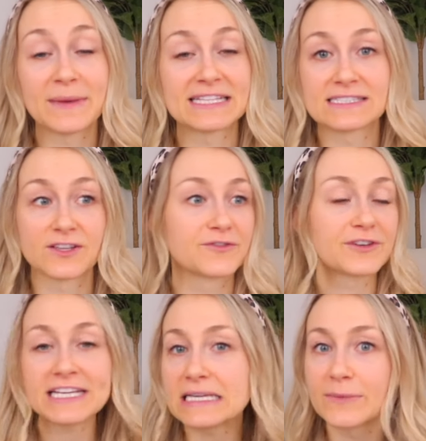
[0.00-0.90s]
It's the
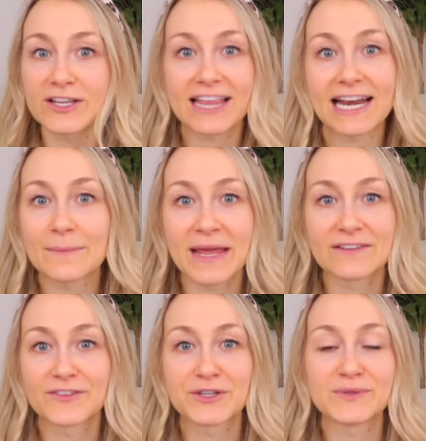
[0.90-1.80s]
free ebook that I
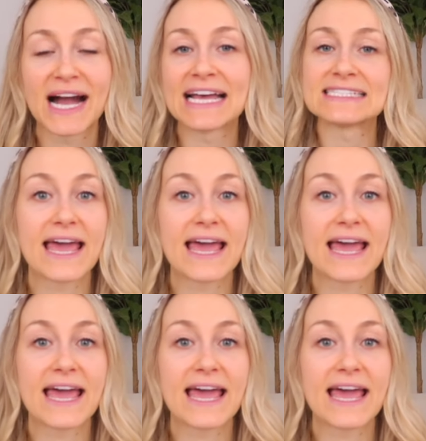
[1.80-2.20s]
made for you guys,